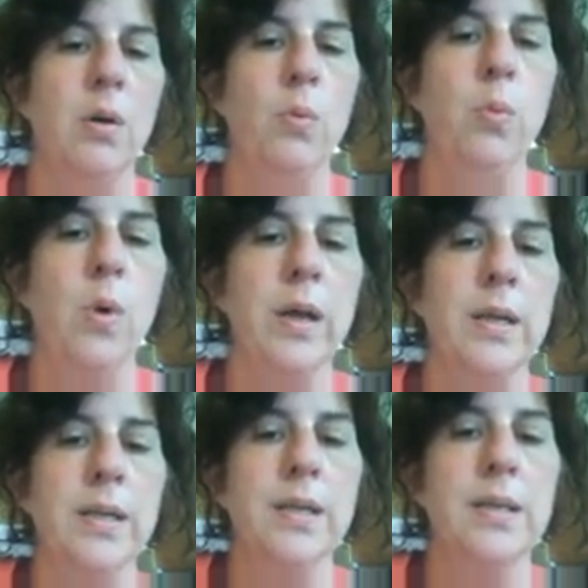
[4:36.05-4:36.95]
What
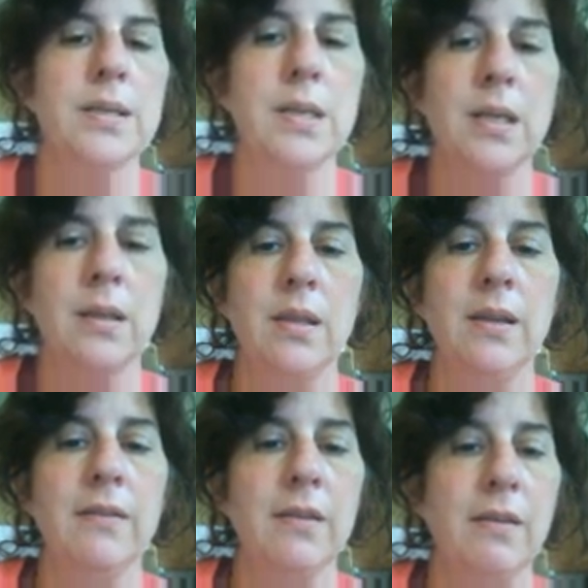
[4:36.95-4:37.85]
is
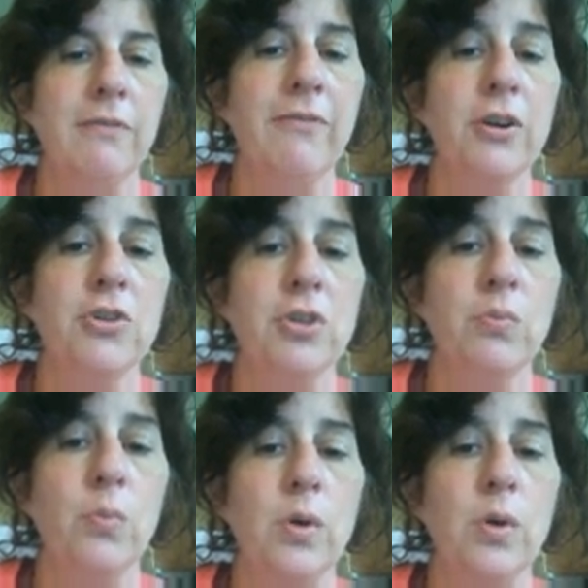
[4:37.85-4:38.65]
the function?